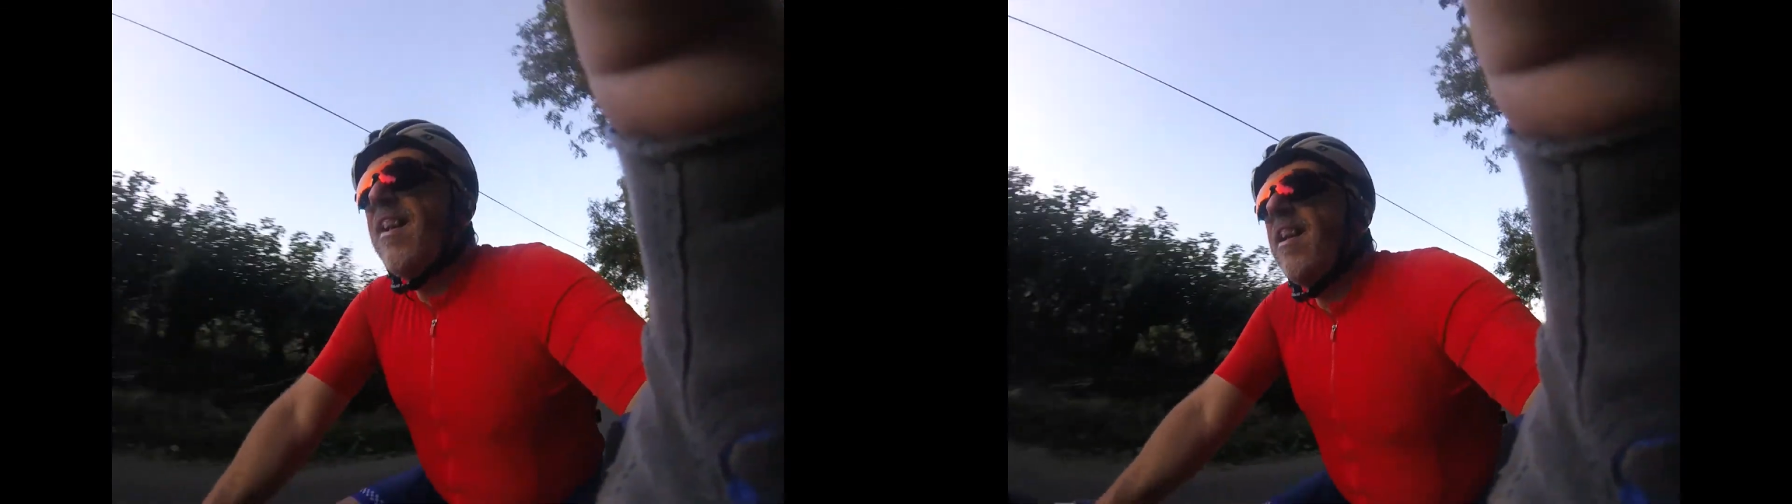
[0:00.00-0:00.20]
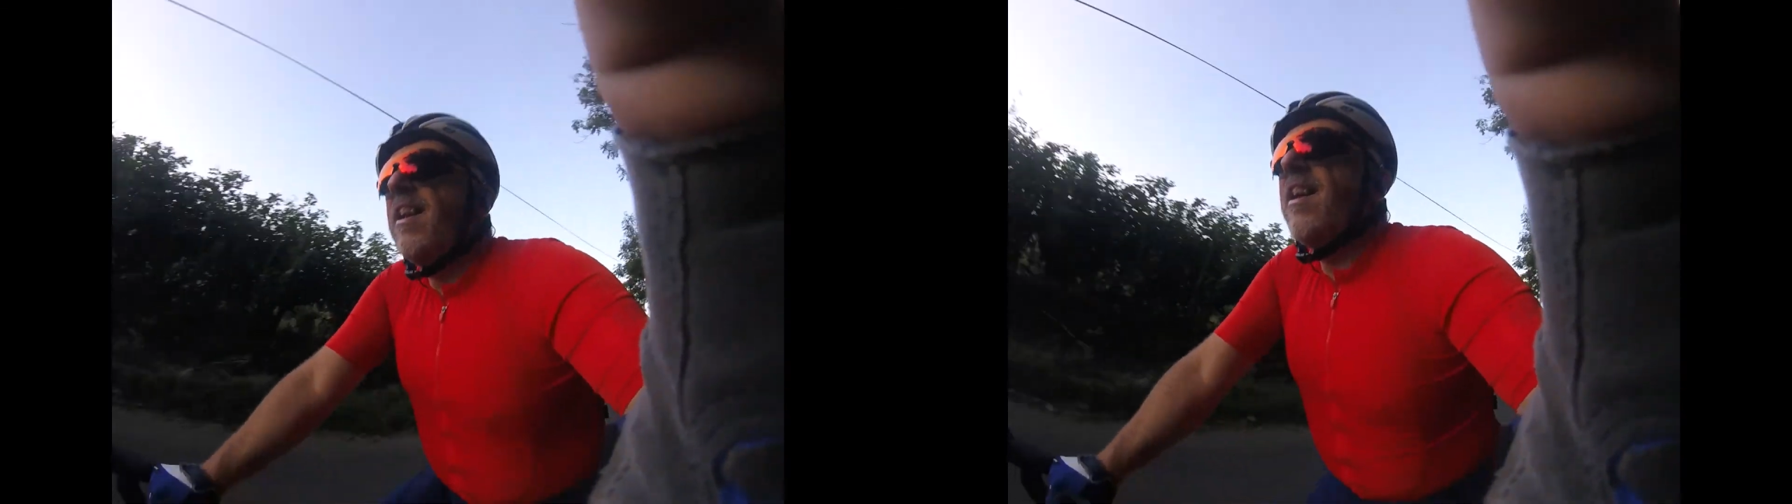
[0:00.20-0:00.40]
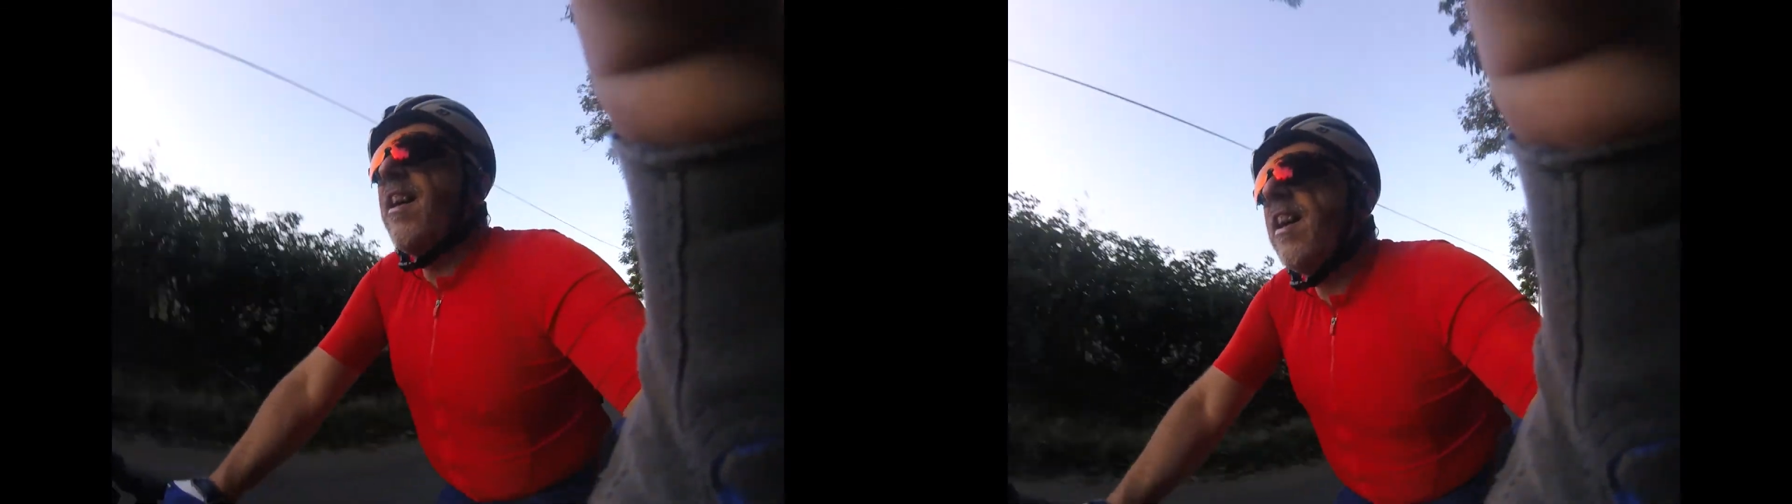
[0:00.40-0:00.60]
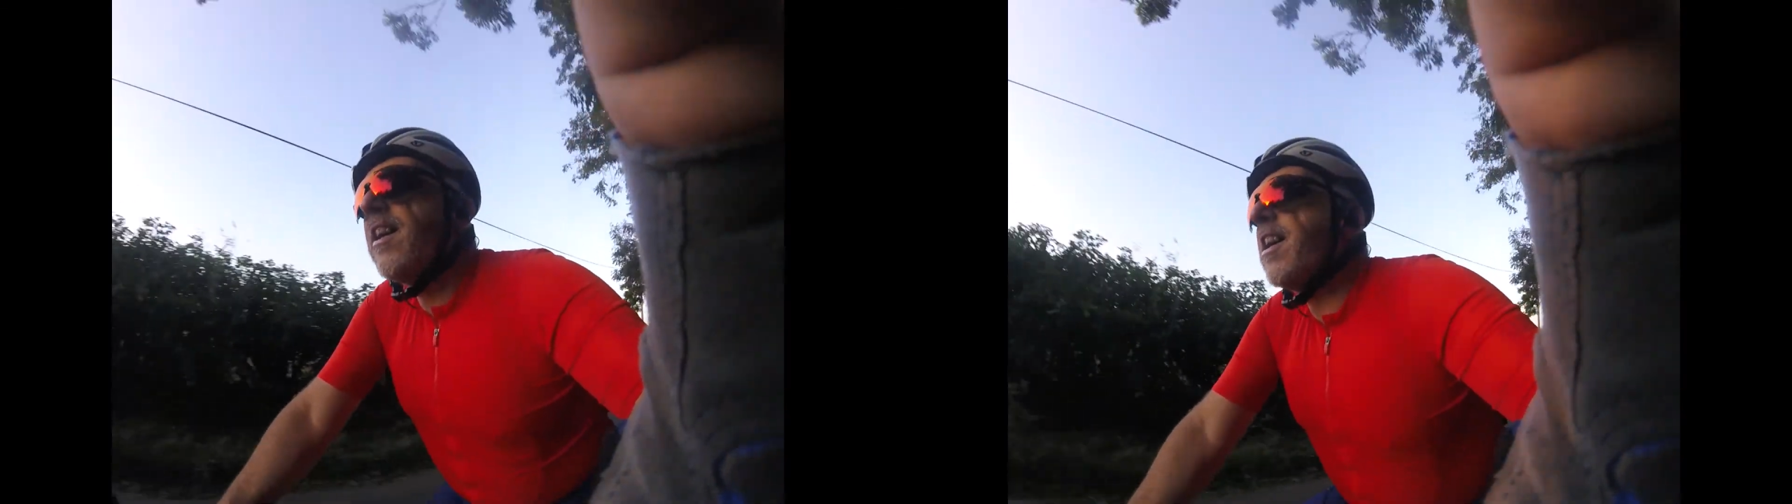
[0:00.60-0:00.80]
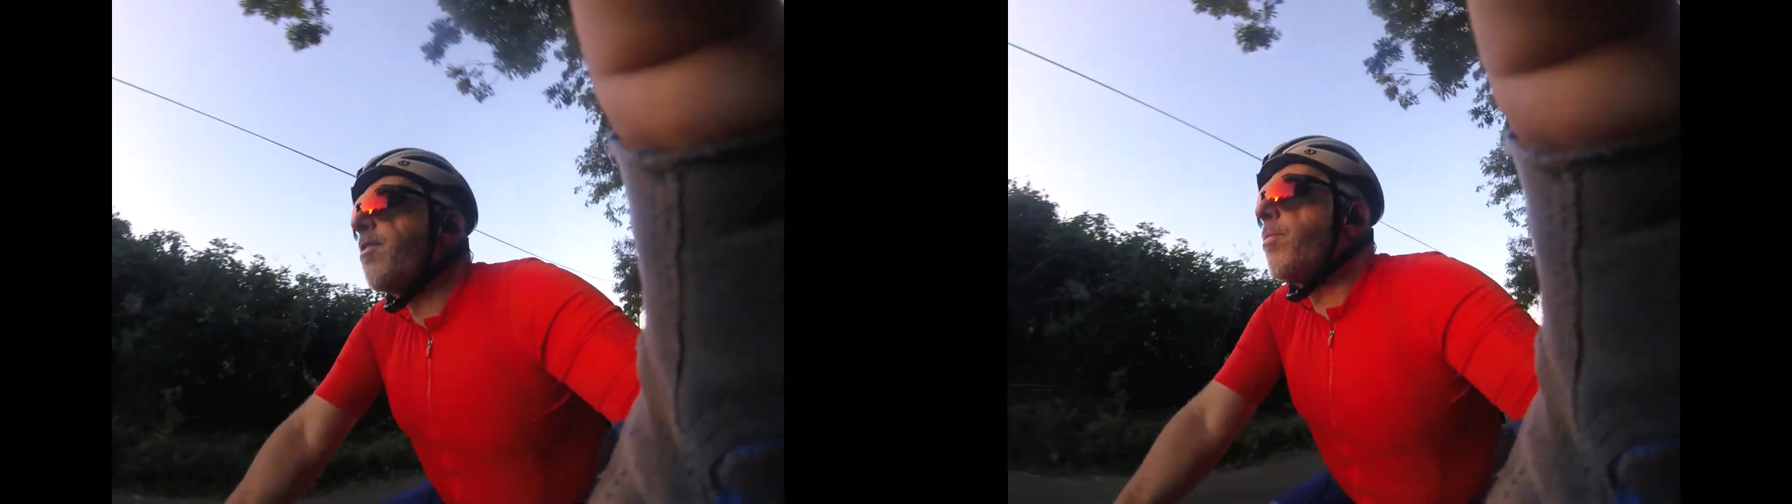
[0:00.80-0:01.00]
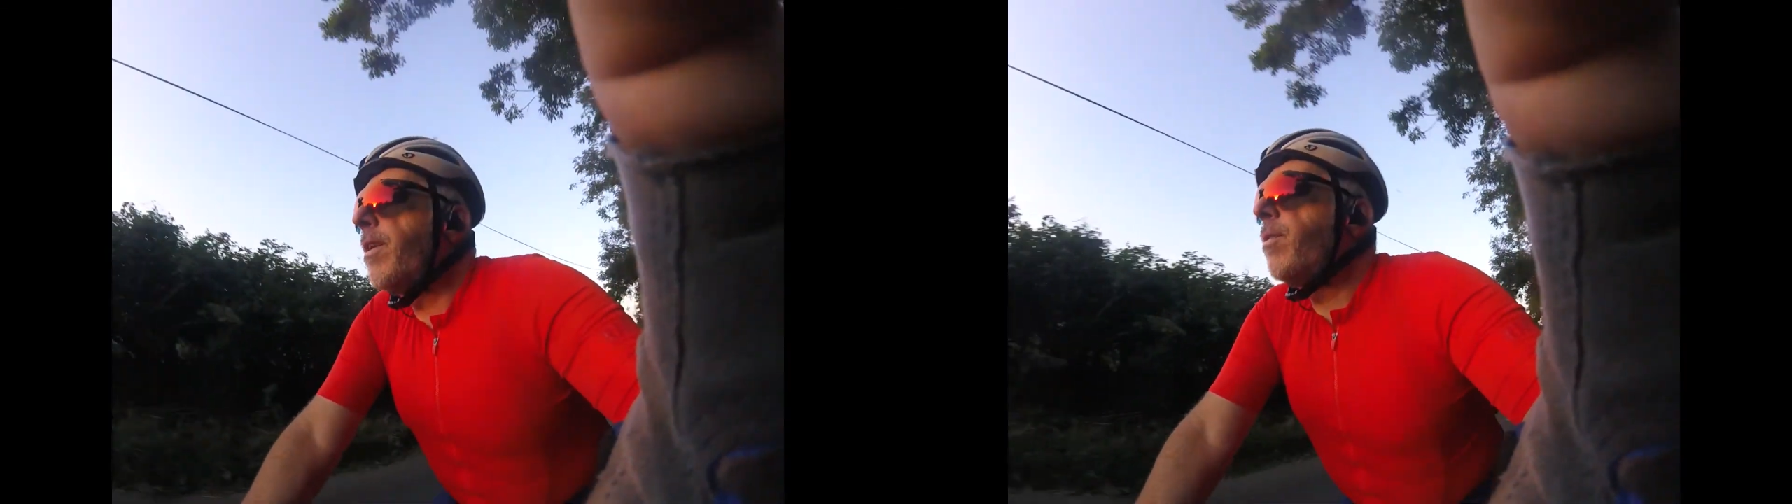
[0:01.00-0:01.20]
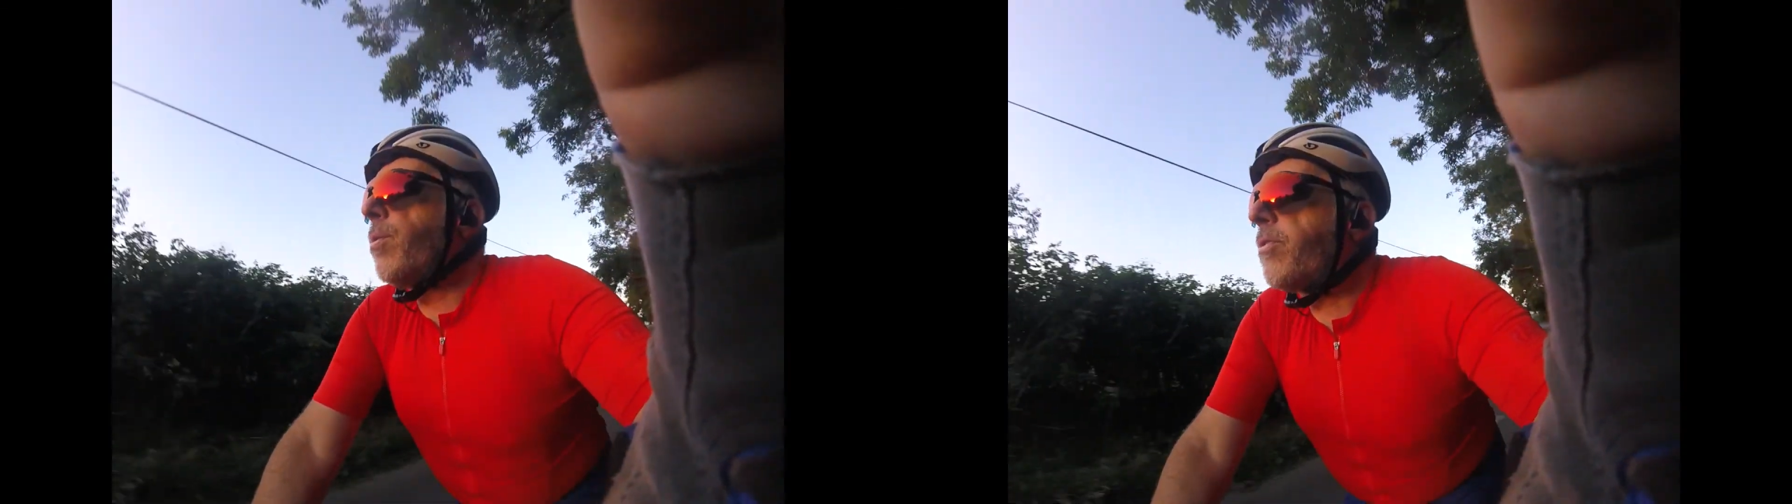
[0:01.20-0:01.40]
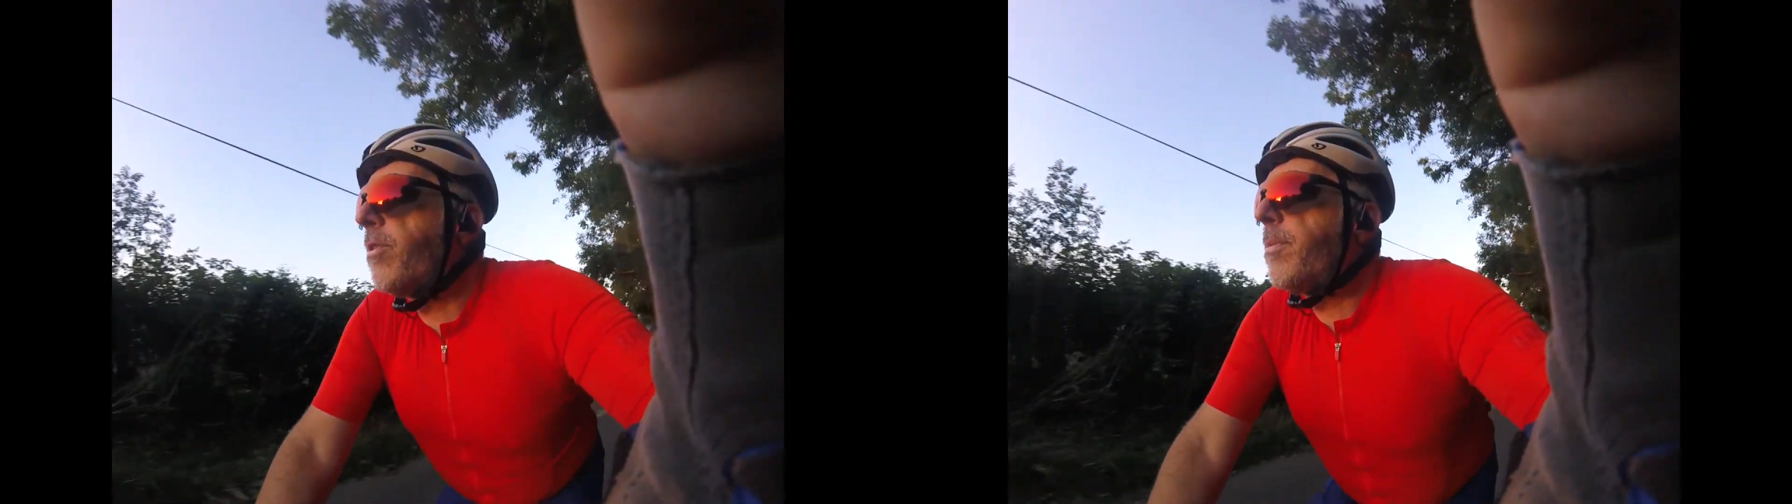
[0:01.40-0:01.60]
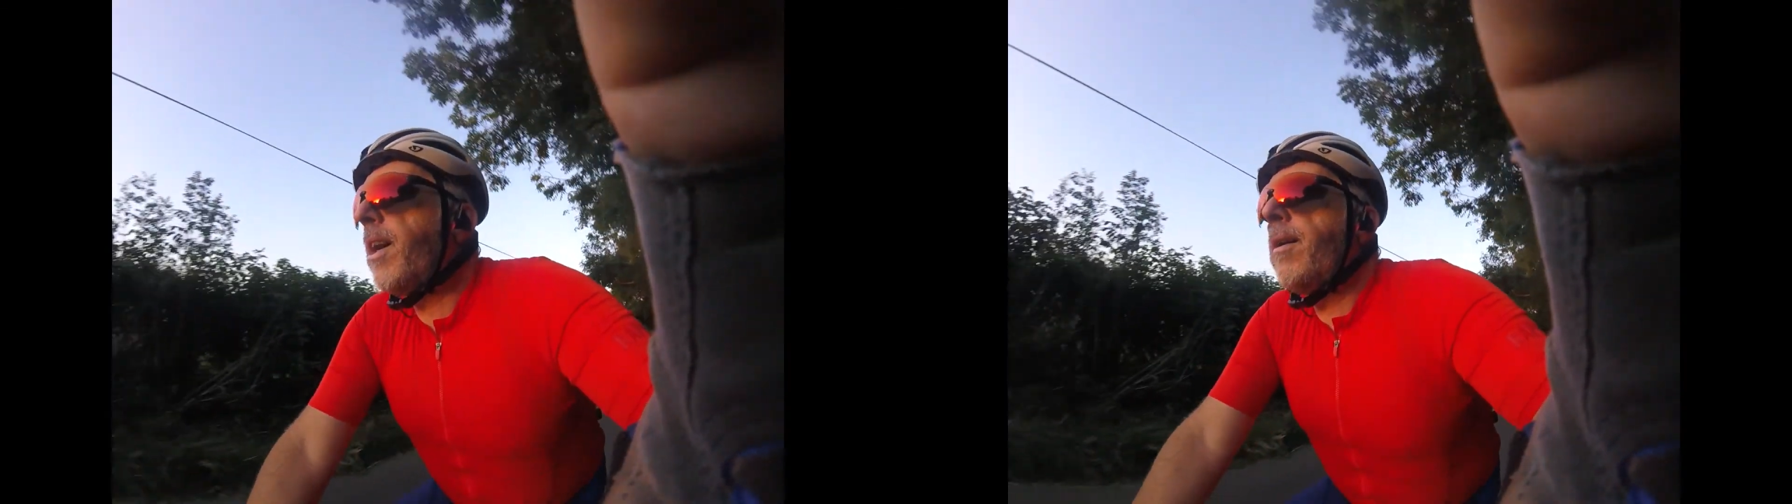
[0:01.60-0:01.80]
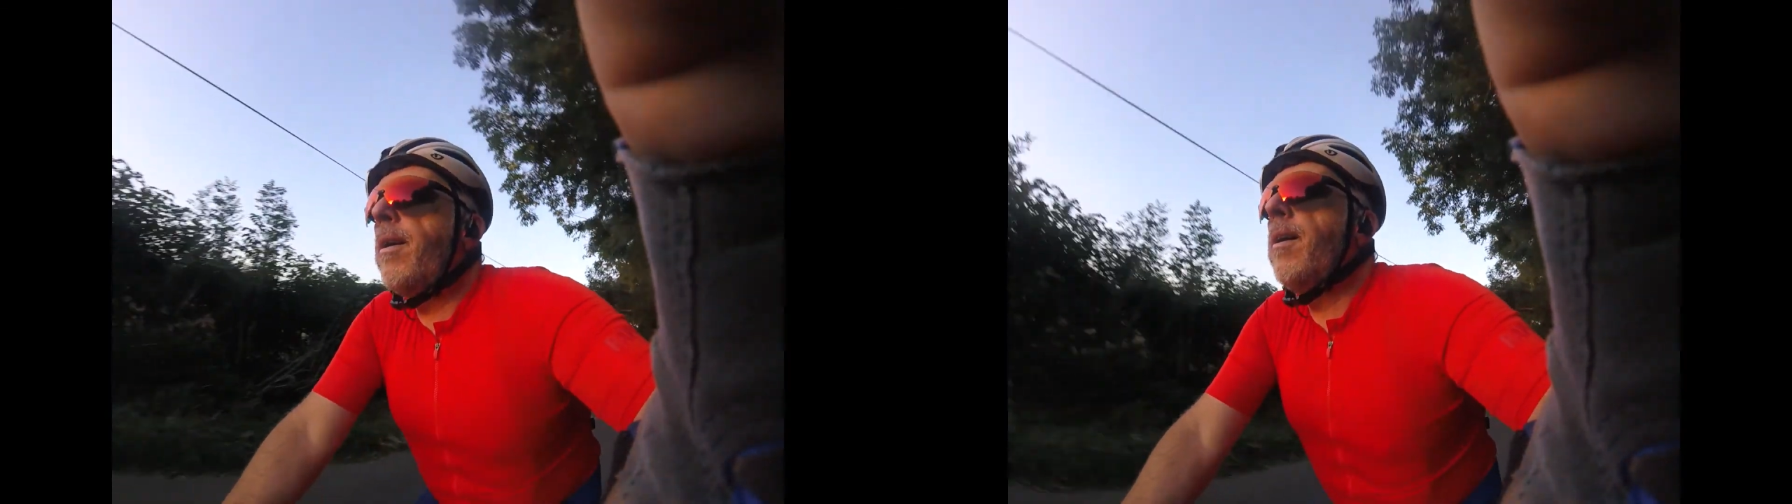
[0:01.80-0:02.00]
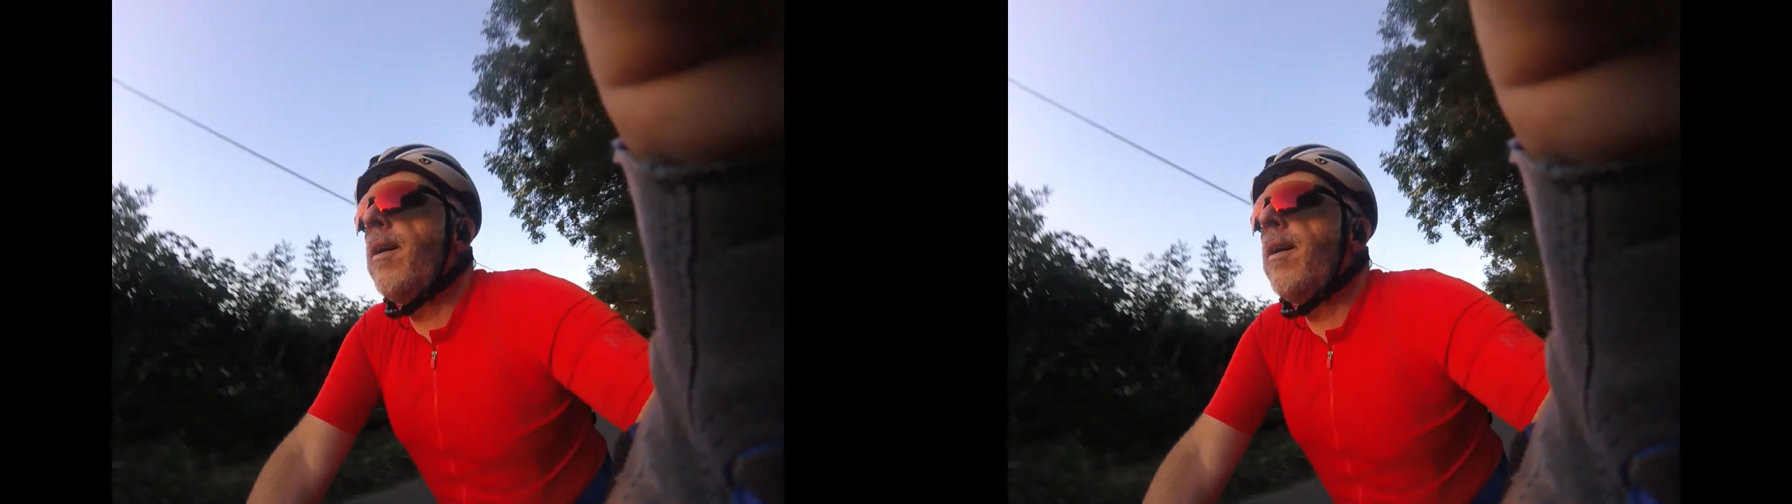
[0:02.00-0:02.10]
Yeah, I guess we're in autumn now. So,